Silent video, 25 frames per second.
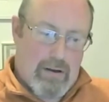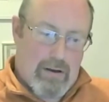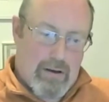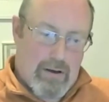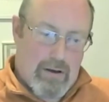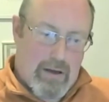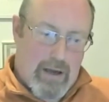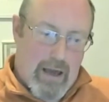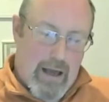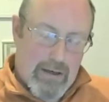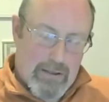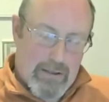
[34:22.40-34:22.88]

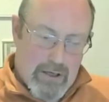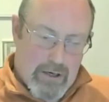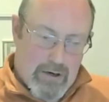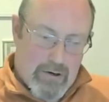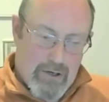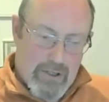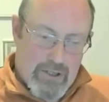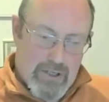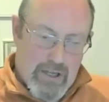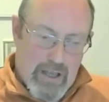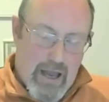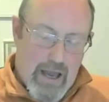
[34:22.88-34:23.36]
Celtic
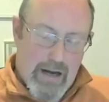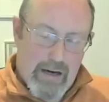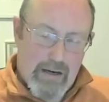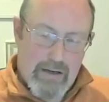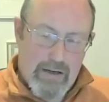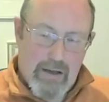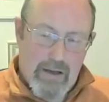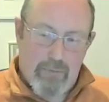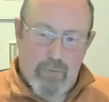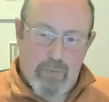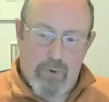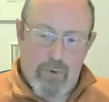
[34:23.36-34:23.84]

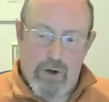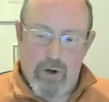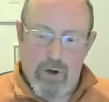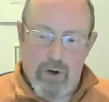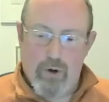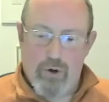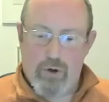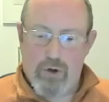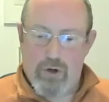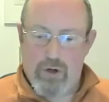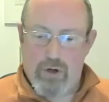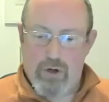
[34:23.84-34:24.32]
Christianity and we
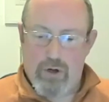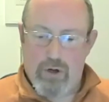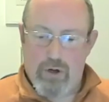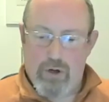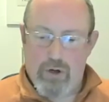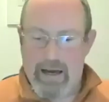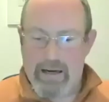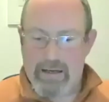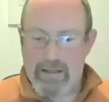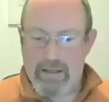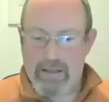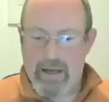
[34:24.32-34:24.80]
look
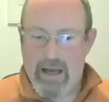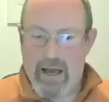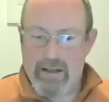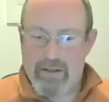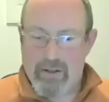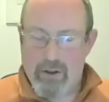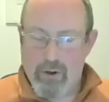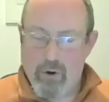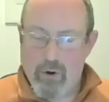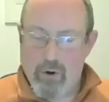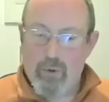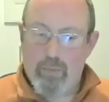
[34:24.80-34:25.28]
at
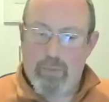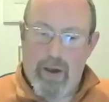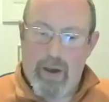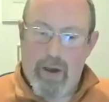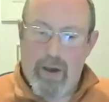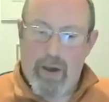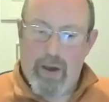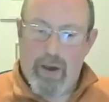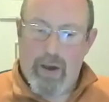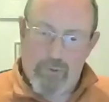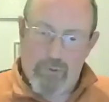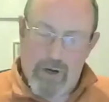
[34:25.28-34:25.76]
the old
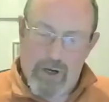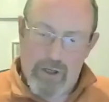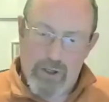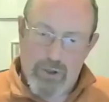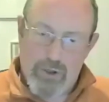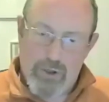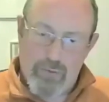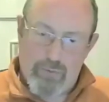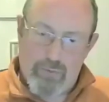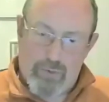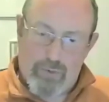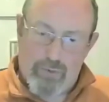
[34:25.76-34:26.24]
pagan
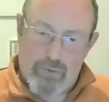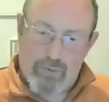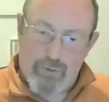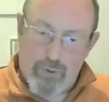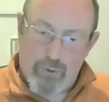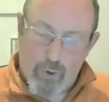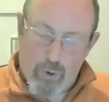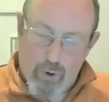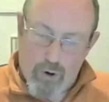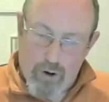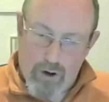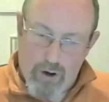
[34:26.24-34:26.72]
religion
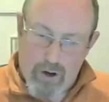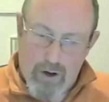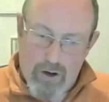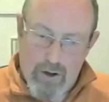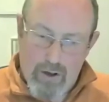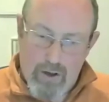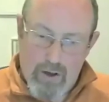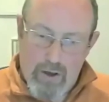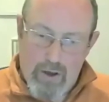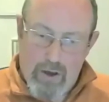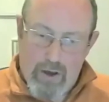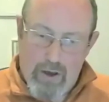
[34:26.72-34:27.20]
before,
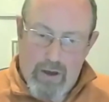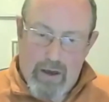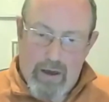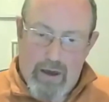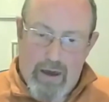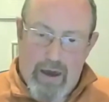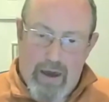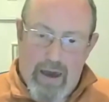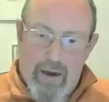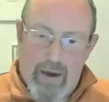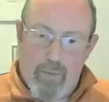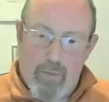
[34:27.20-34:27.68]

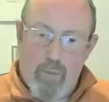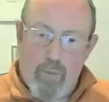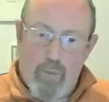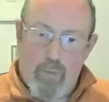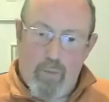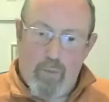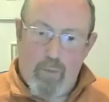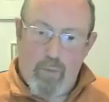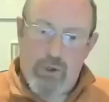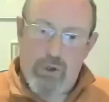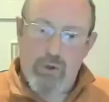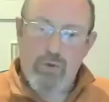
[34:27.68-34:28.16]

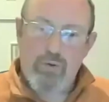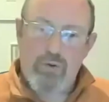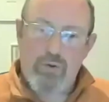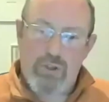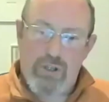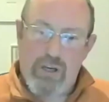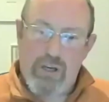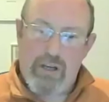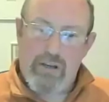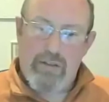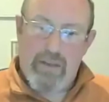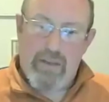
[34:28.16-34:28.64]
we do
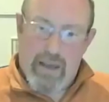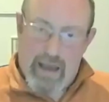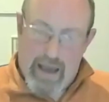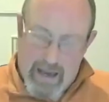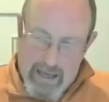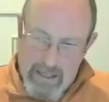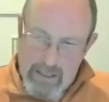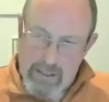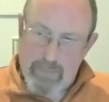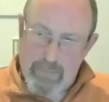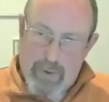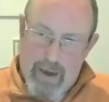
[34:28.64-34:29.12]
see the
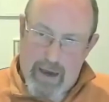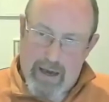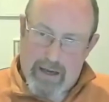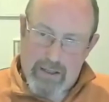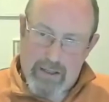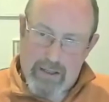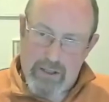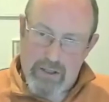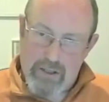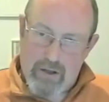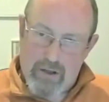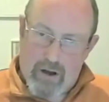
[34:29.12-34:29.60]

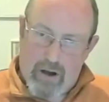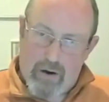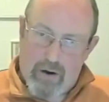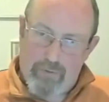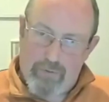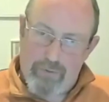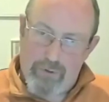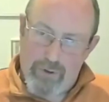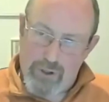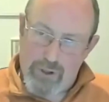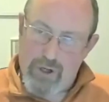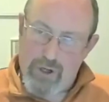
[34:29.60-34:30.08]
aspects
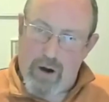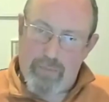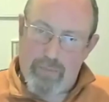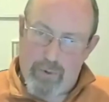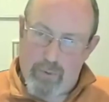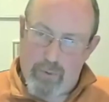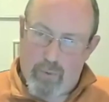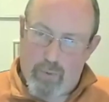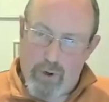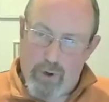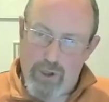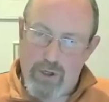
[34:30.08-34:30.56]
of the
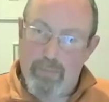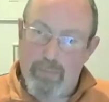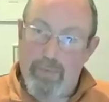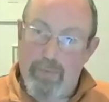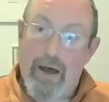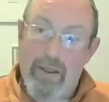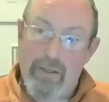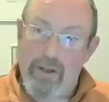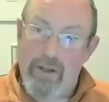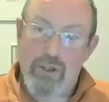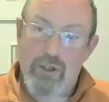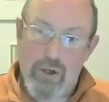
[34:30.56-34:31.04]
serpent worship
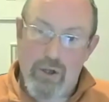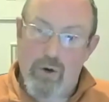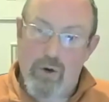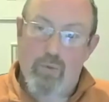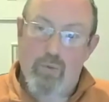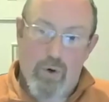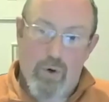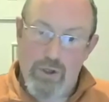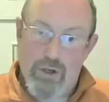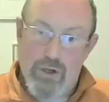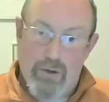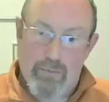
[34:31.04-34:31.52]
and the sun
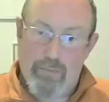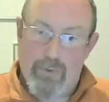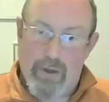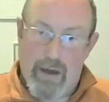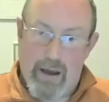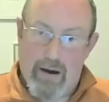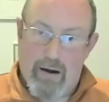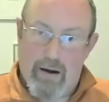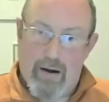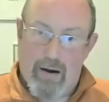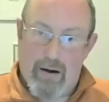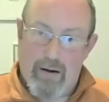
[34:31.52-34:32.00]
worship
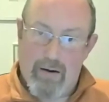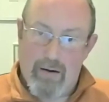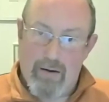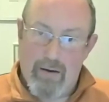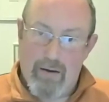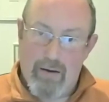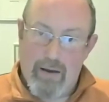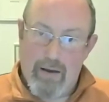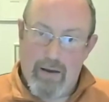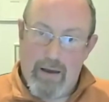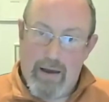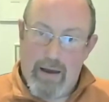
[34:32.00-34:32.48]
there.
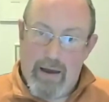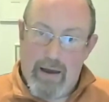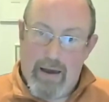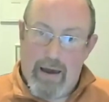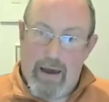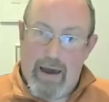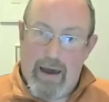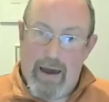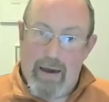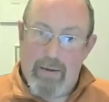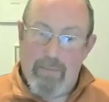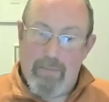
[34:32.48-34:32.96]

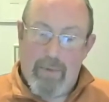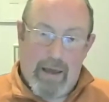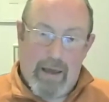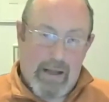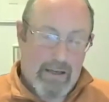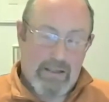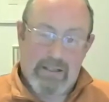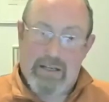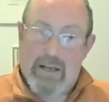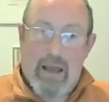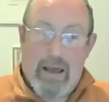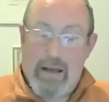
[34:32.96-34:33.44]
It
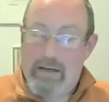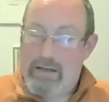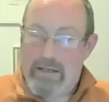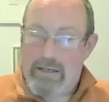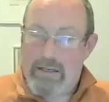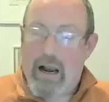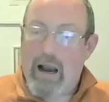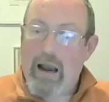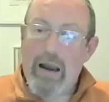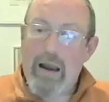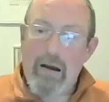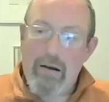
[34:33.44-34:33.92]
is
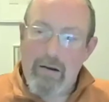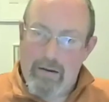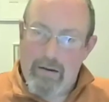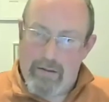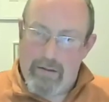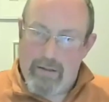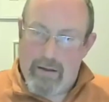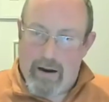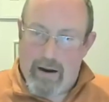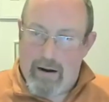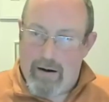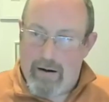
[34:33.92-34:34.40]
clearly
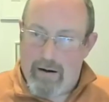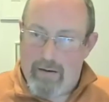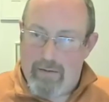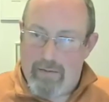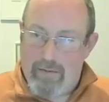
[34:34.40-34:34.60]
there.